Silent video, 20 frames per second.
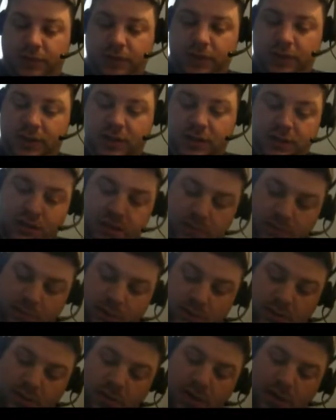This is going to be
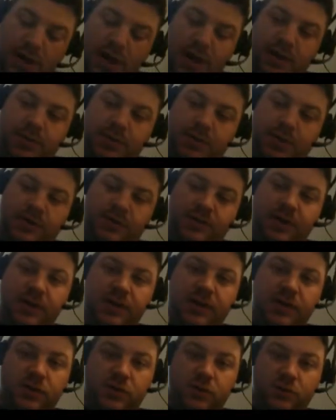on the
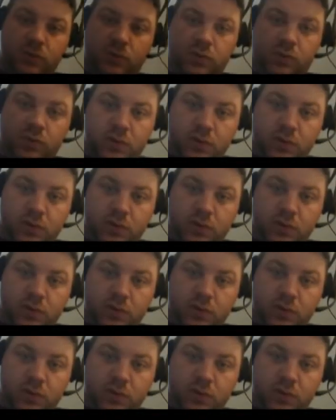ipv2